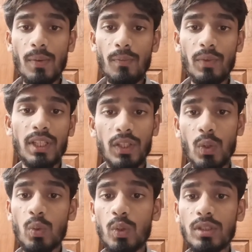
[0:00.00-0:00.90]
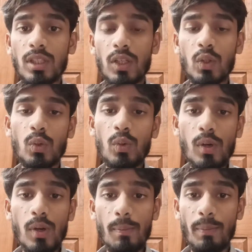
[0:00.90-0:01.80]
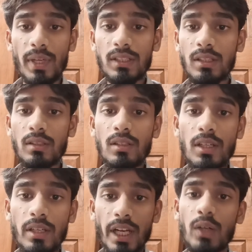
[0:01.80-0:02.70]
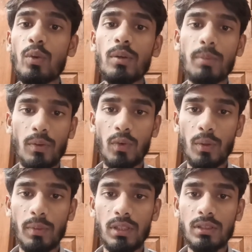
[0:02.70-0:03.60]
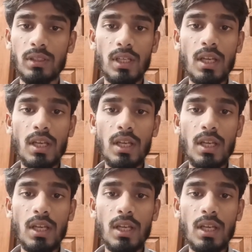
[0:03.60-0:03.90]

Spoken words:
we use to measure the network performance?